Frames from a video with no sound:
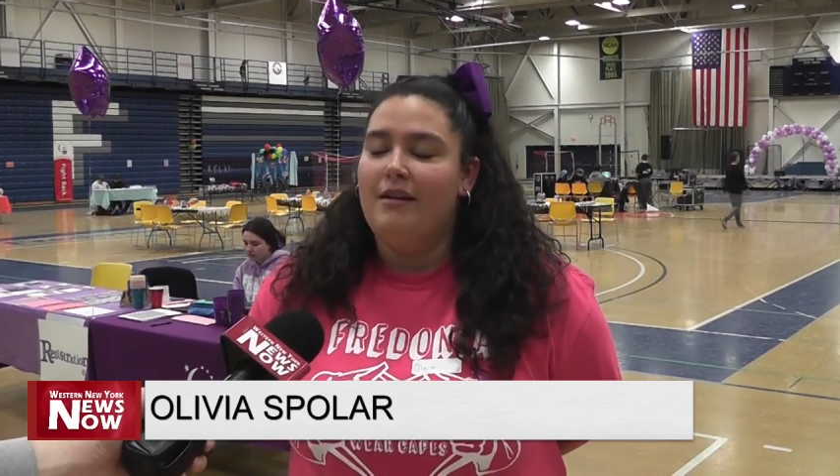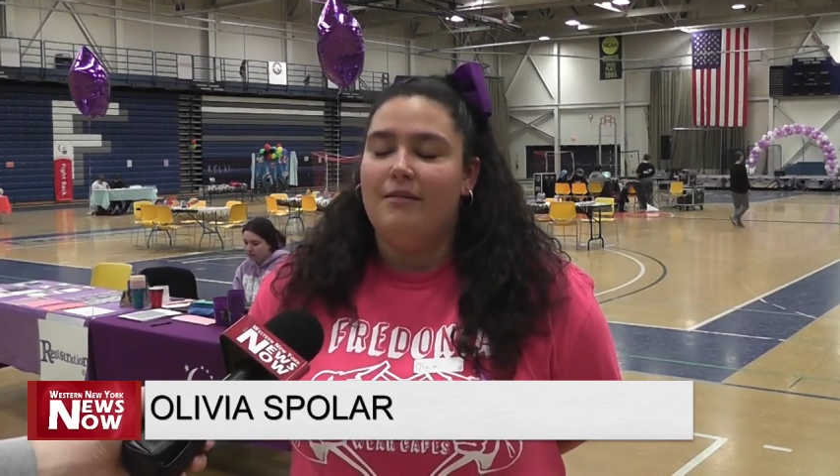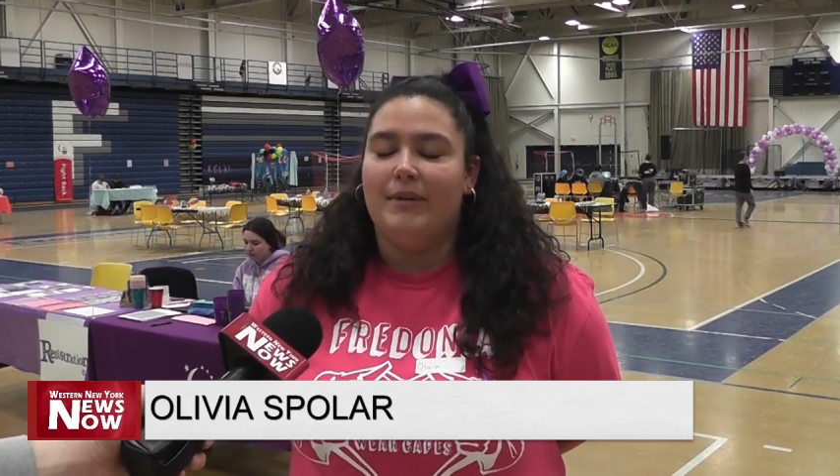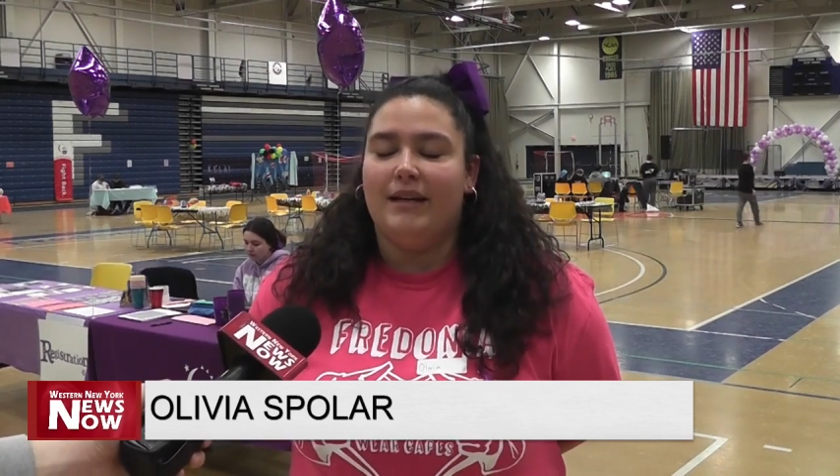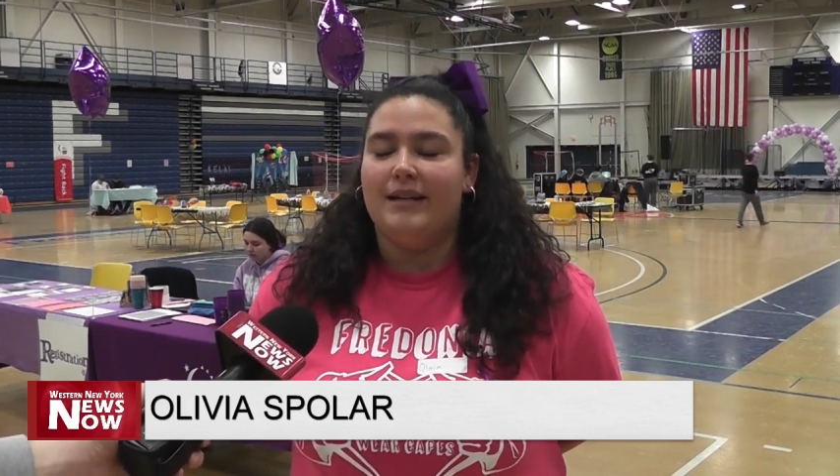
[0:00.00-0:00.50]

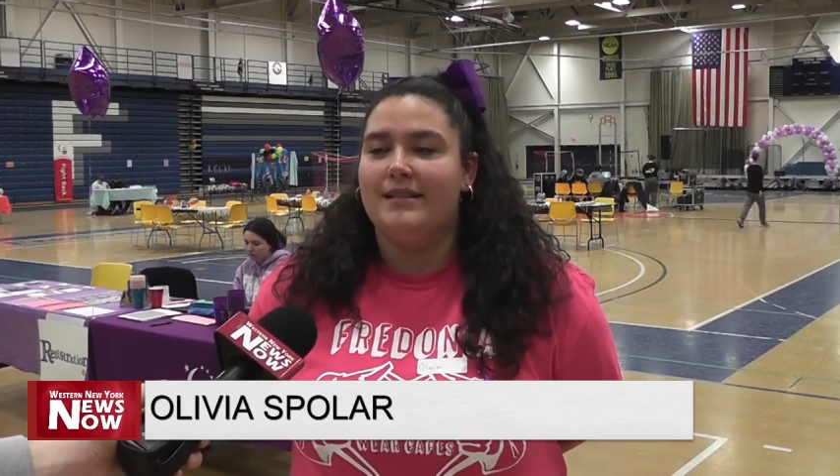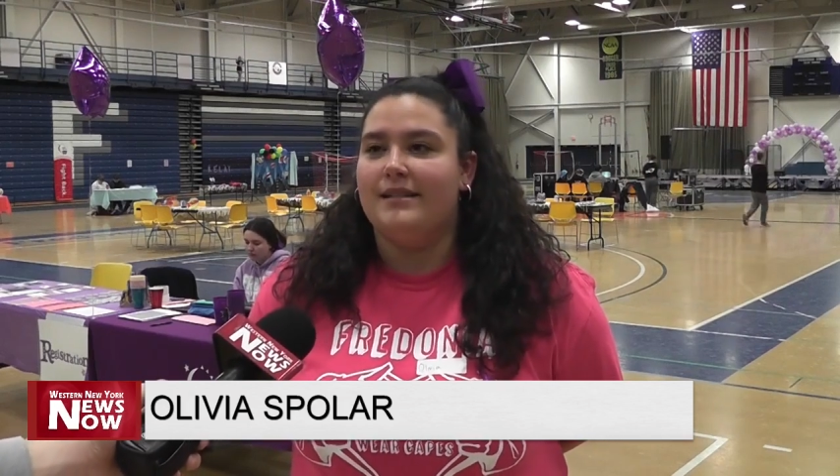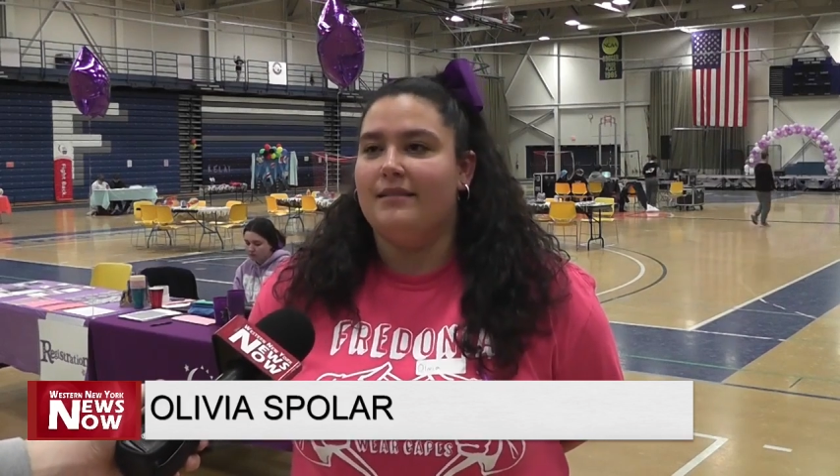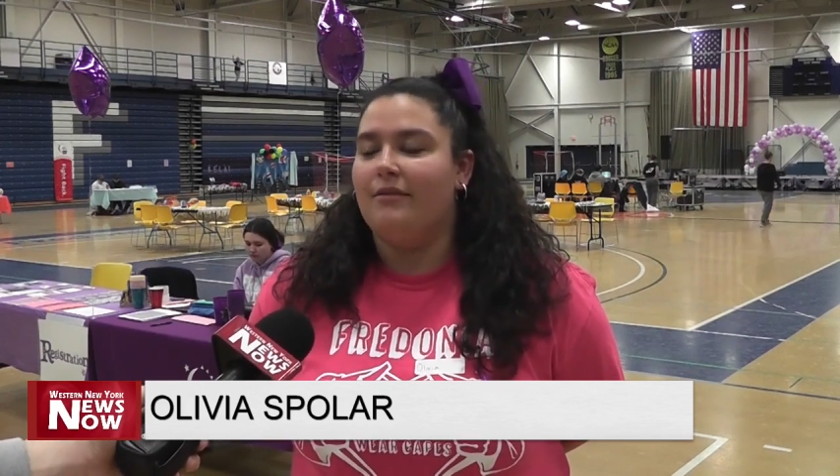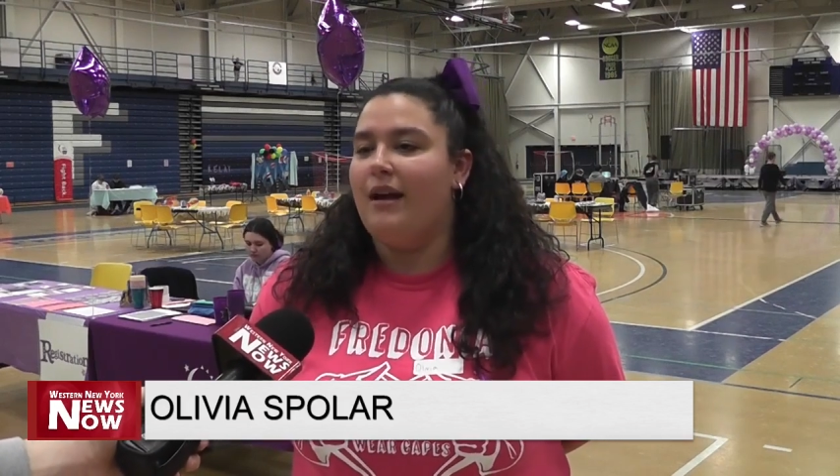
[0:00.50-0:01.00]
because
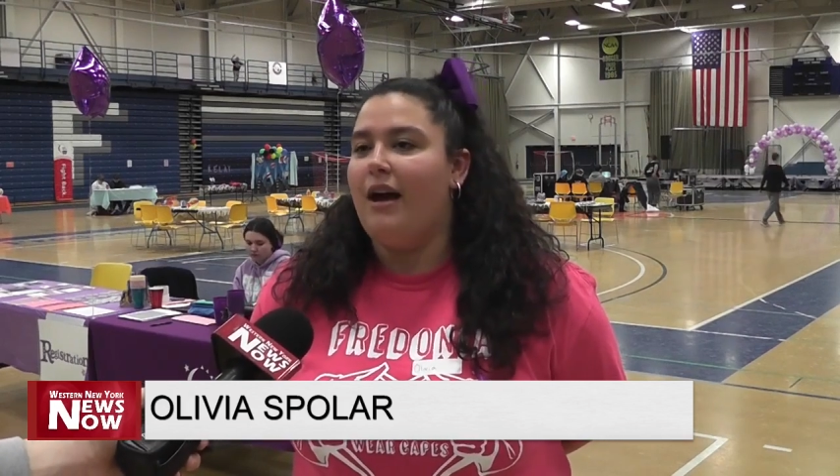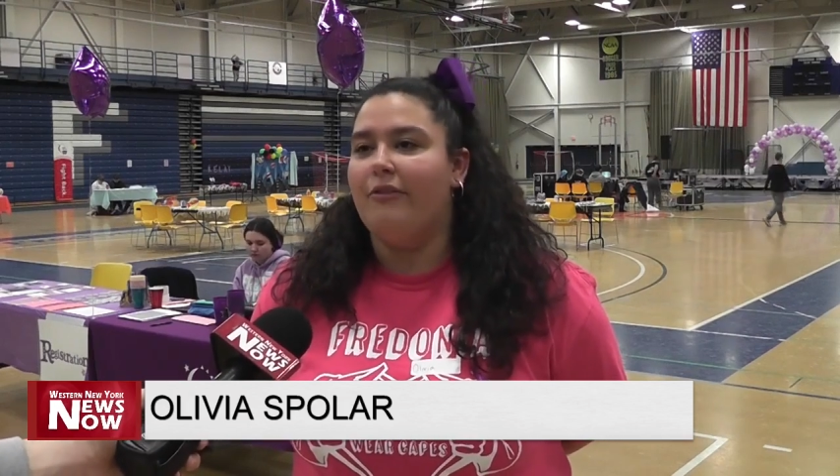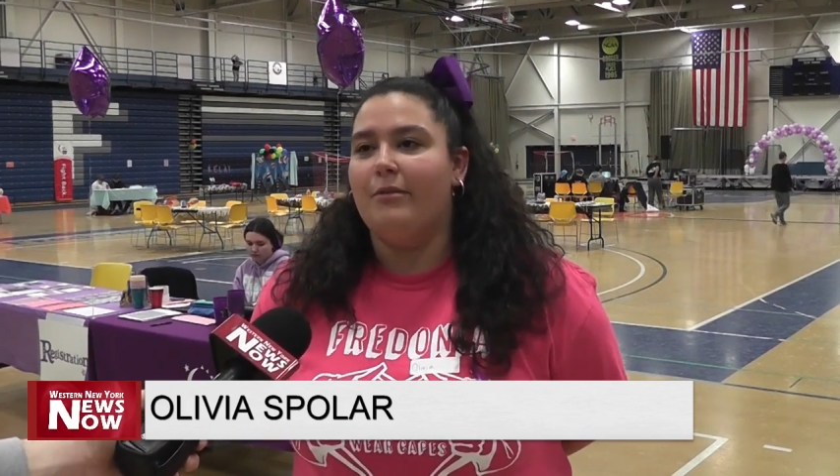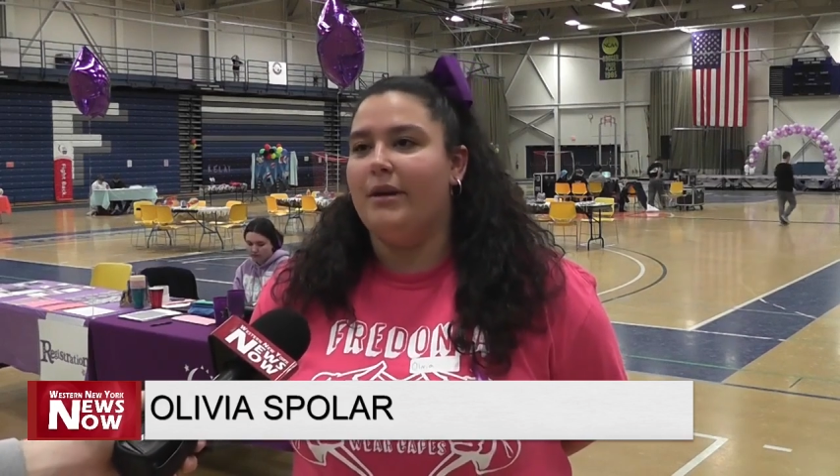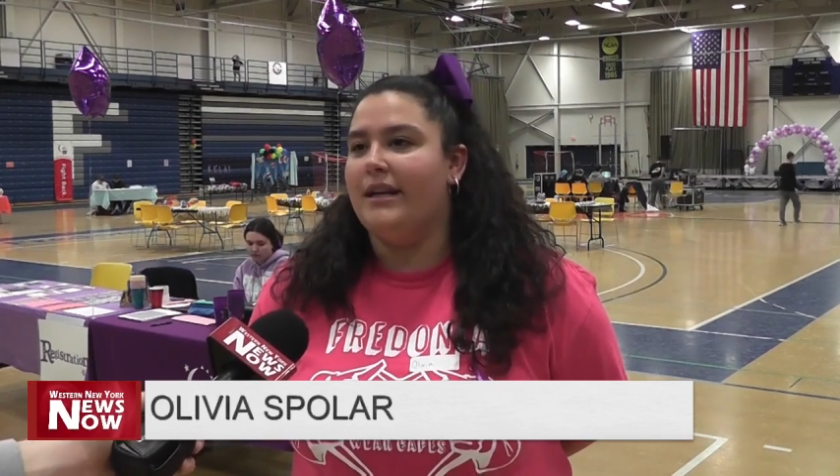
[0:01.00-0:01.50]

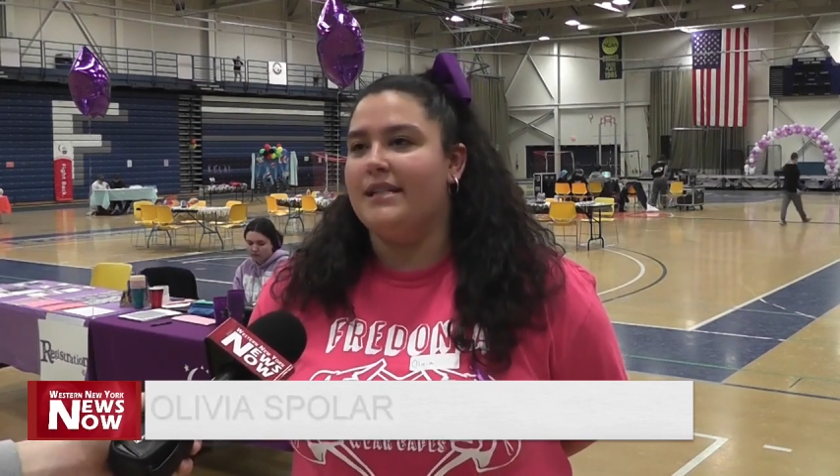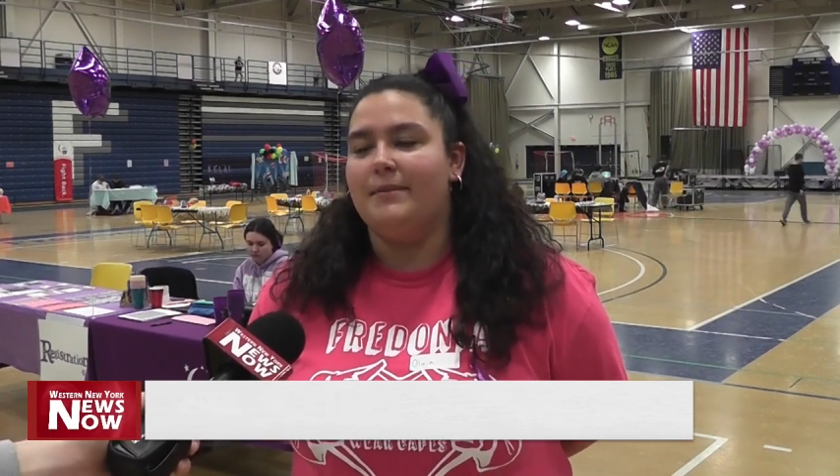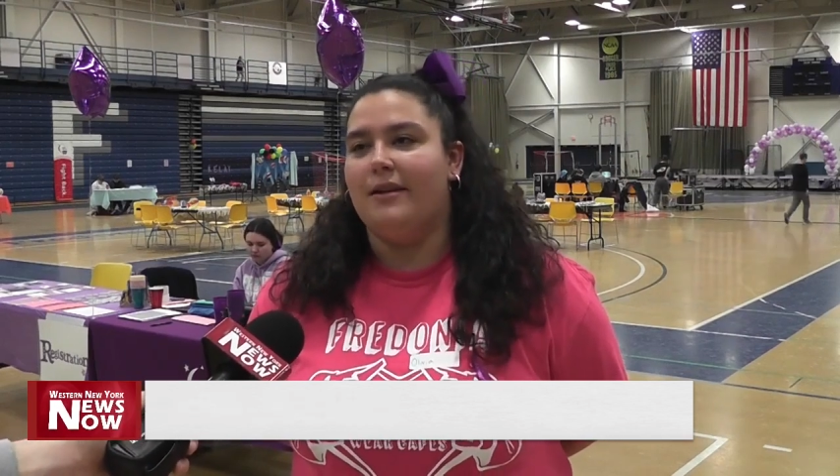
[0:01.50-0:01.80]
everybody has been